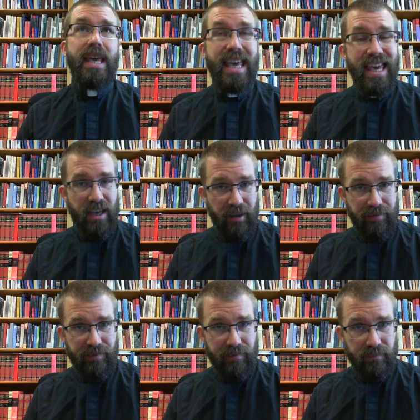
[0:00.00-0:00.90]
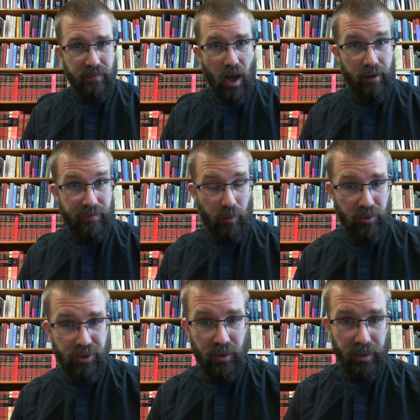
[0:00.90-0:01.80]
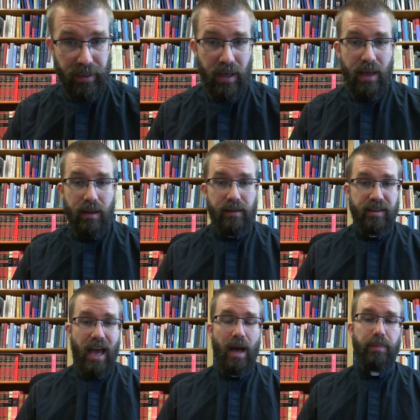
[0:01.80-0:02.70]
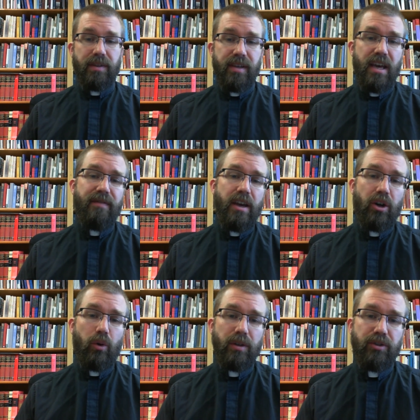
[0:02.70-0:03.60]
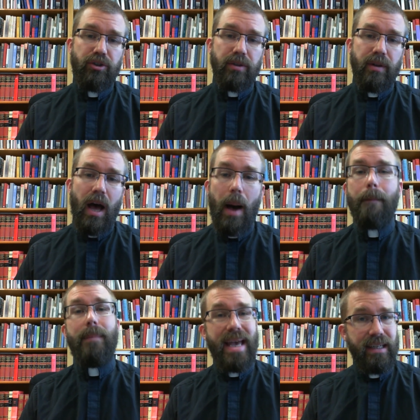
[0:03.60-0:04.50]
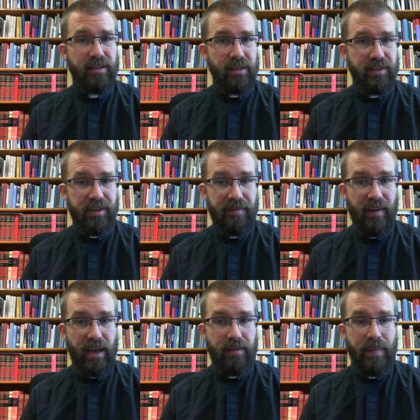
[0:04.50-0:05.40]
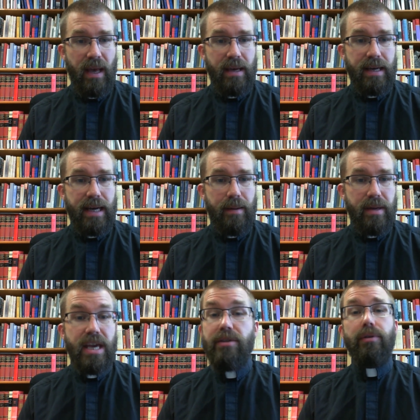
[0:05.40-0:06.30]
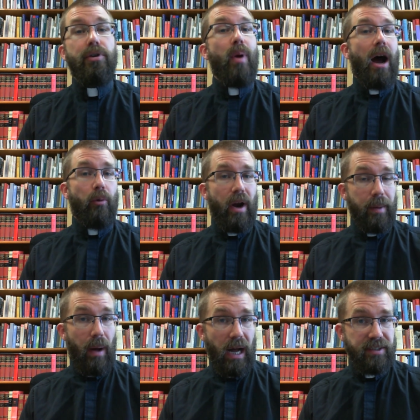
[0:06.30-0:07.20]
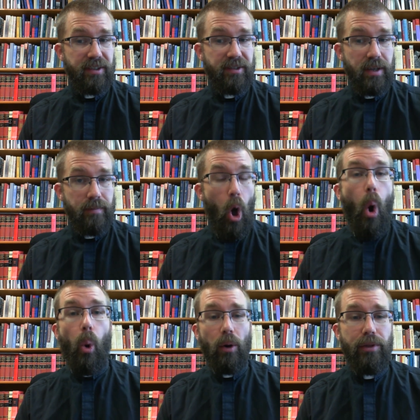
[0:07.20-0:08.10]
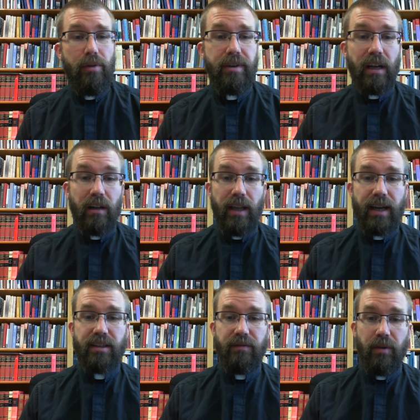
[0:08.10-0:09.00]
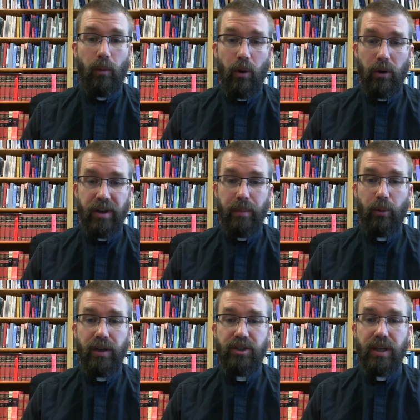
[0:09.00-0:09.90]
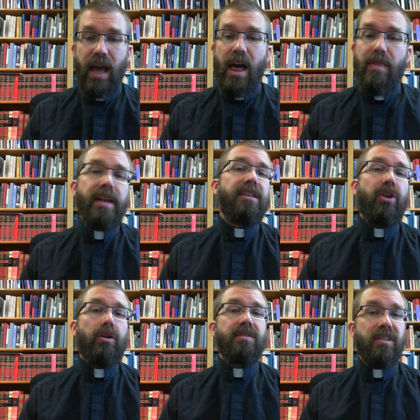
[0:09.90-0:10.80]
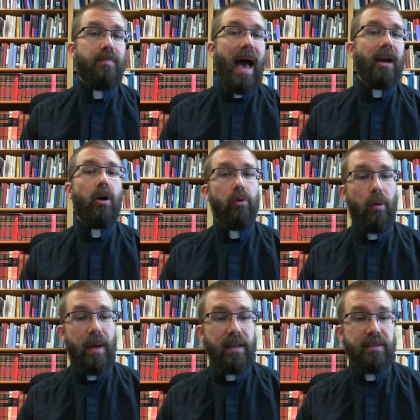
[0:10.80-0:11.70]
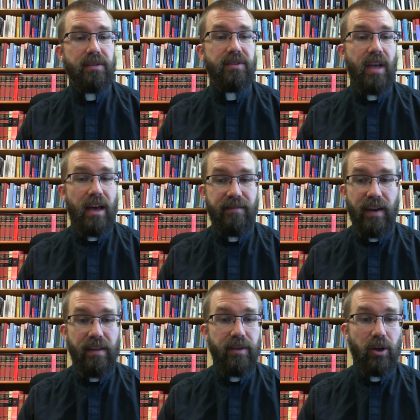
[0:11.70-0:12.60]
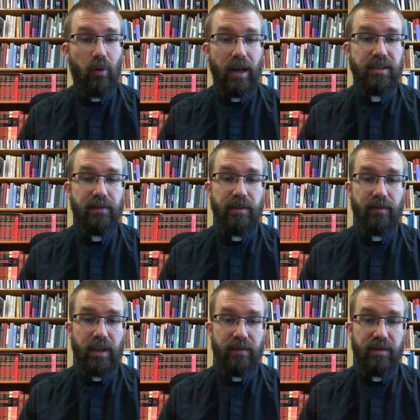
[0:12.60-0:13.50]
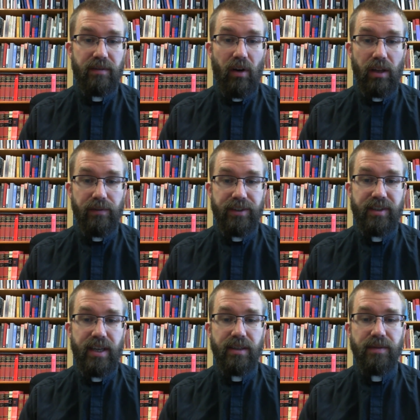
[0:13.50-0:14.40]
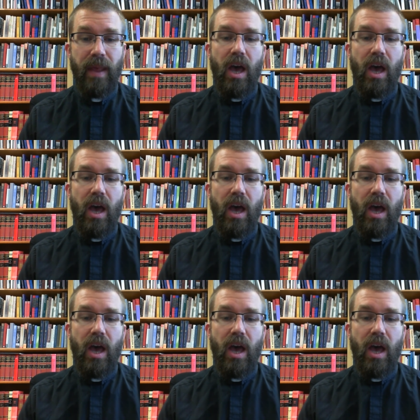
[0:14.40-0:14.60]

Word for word: if, unfortunately, this happens, if a Christian abandons the faith, uh, either through outright apostasy or through the neglect of the word and preaching, then he turns his back on repentance and faith in Christ for the forgiveness of all of his sins.